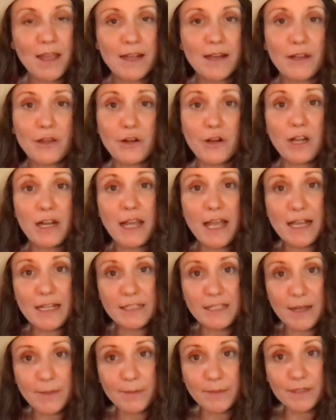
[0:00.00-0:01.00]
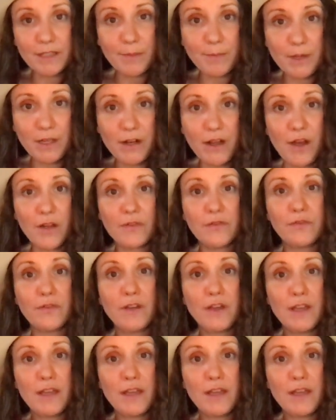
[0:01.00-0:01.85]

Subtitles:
Now you're going to end up slipping off